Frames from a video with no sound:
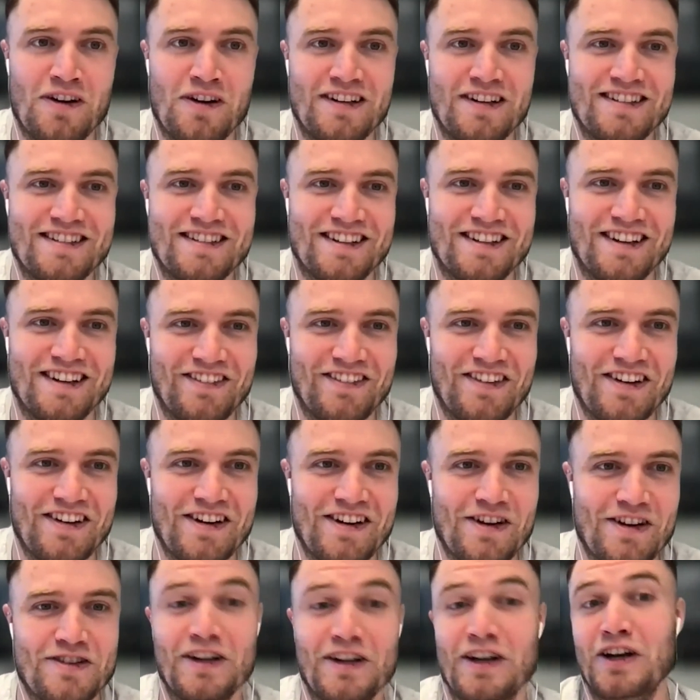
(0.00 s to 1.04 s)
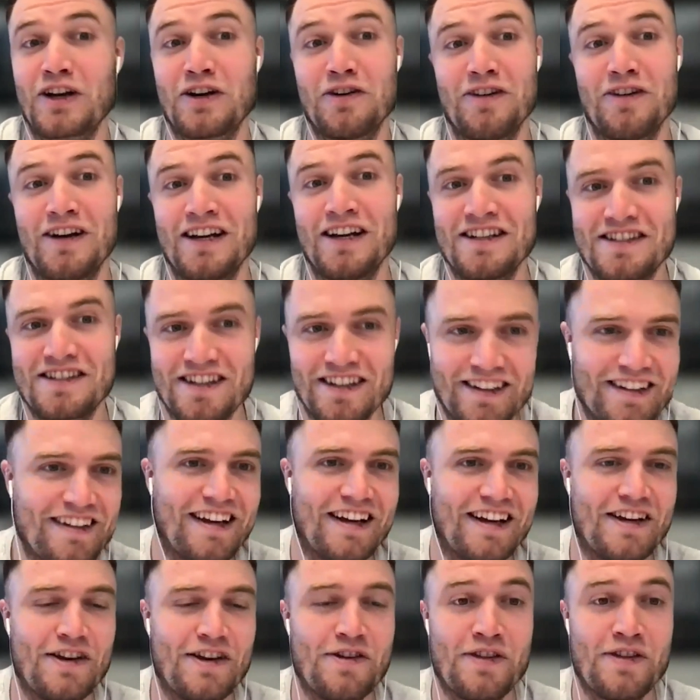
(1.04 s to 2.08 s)
So when you're doing a quiz
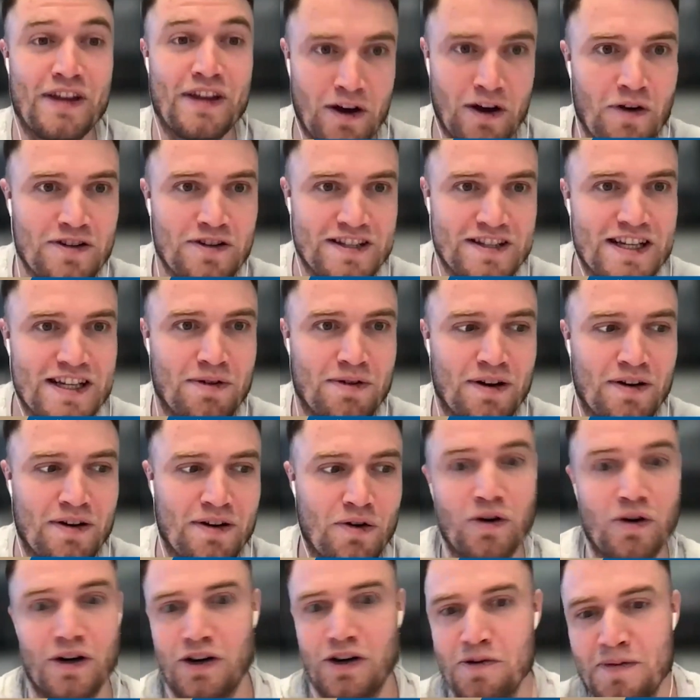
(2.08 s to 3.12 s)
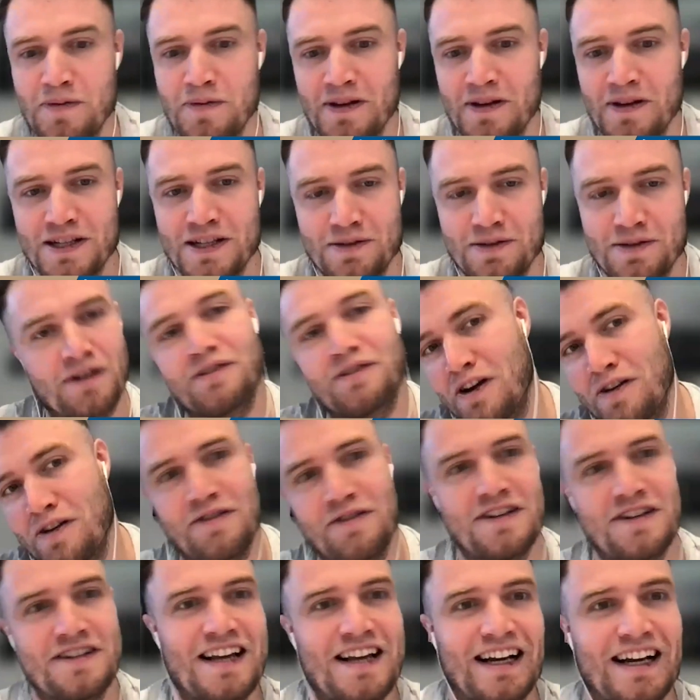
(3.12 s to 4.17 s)
and you think, oh, it's this one, or it could be this one, go for the
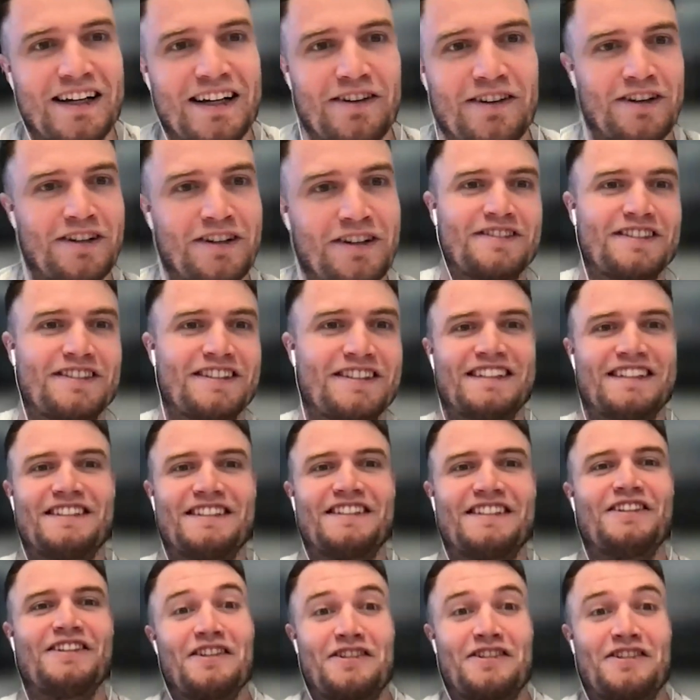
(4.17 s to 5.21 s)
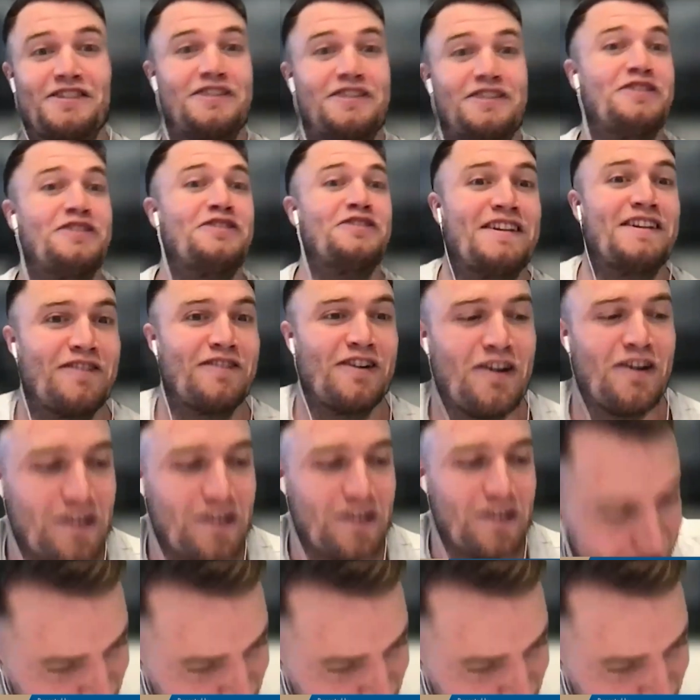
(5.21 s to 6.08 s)
second one because your gut's usually wrong.